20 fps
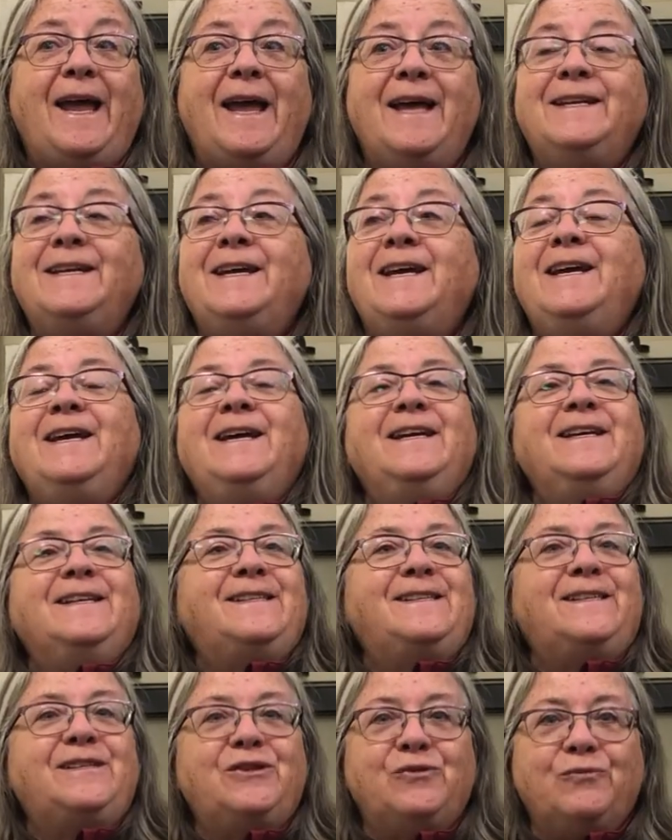and
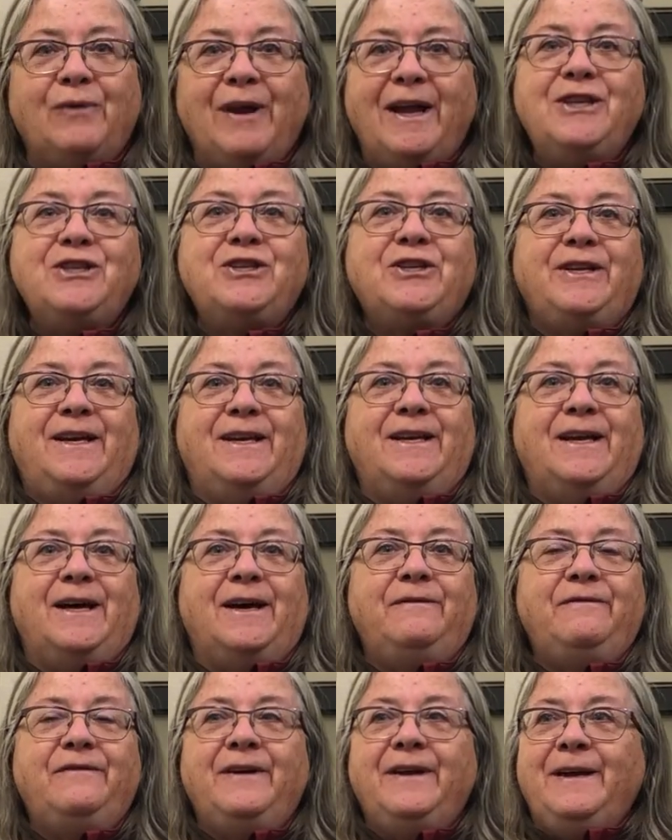strangely
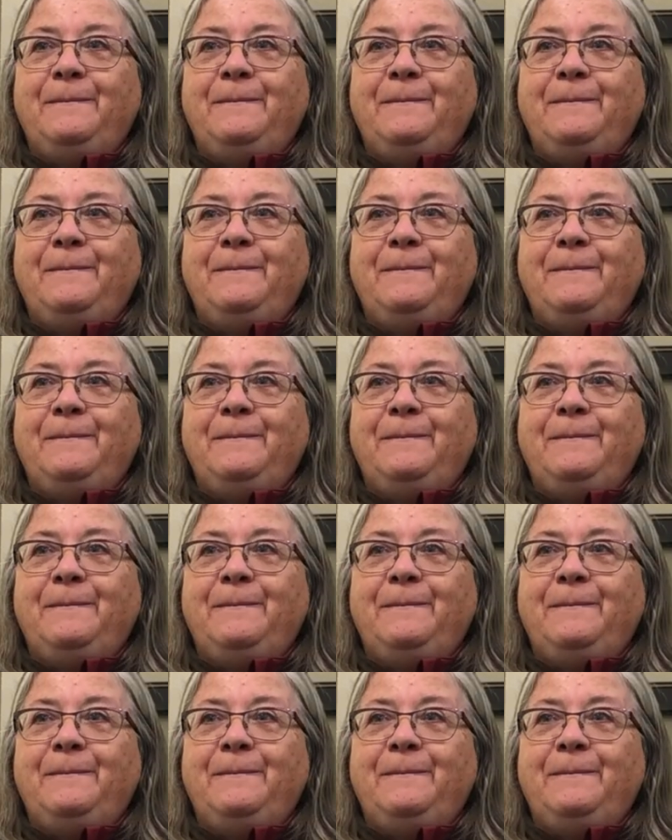enough,